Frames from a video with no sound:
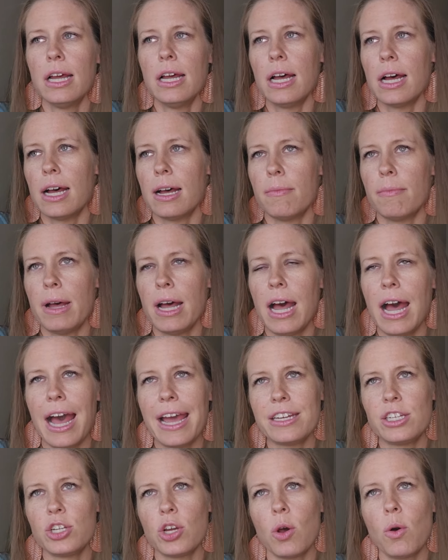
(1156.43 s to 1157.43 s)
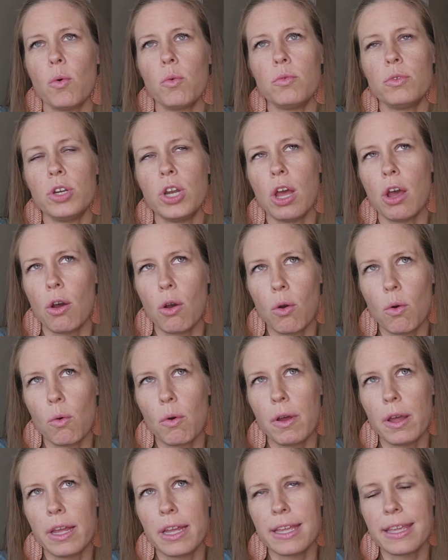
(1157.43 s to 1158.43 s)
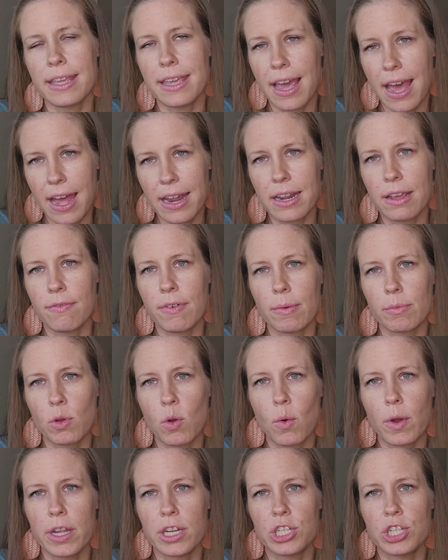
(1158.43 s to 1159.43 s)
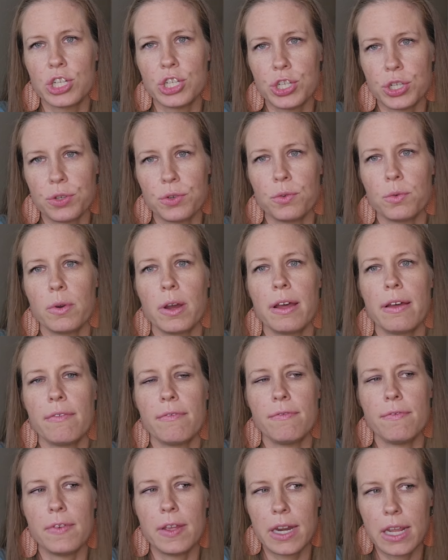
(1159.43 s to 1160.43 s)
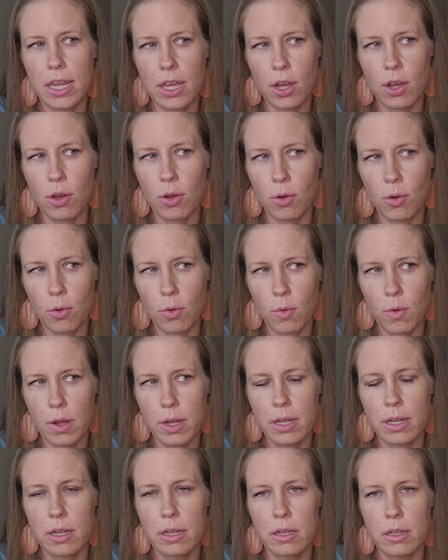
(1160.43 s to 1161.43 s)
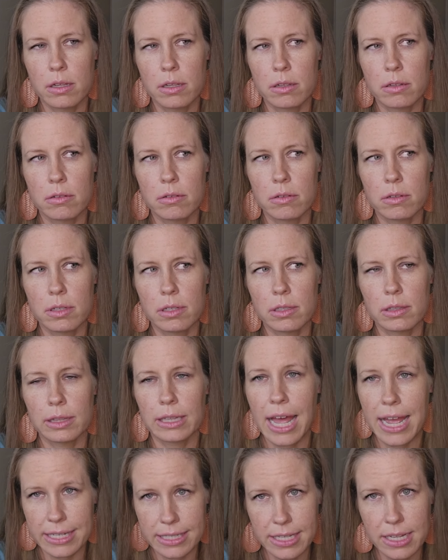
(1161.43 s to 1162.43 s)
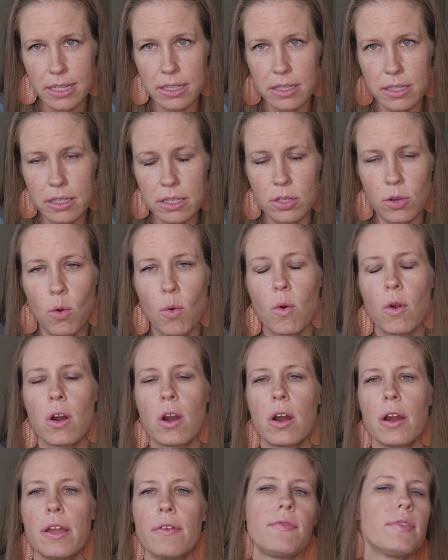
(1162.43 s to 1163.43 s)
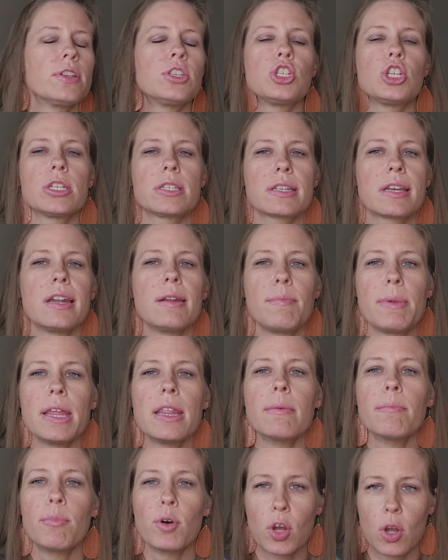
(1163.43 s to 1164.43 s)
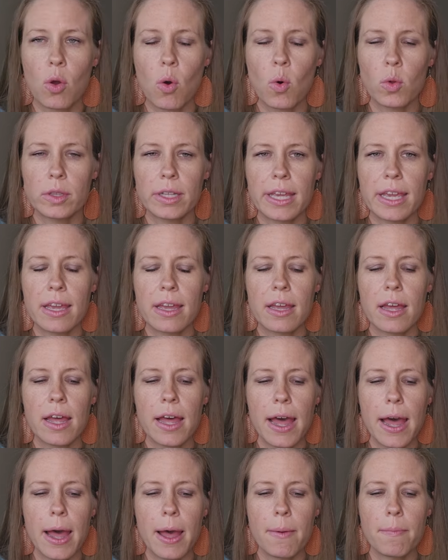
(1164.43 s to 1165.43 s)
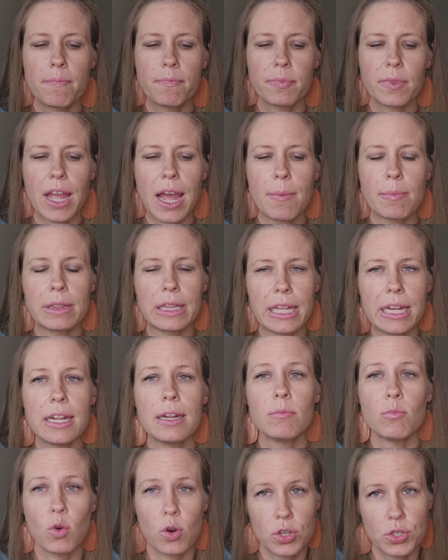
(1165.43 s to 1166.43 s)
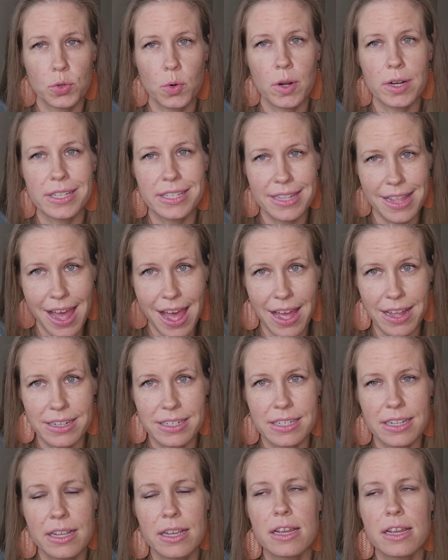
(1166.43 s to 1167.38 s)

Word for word: um, I don't know yet if I'm going to do video lessons or if it's just going to be the book only. Um, I'm leaning more towards that.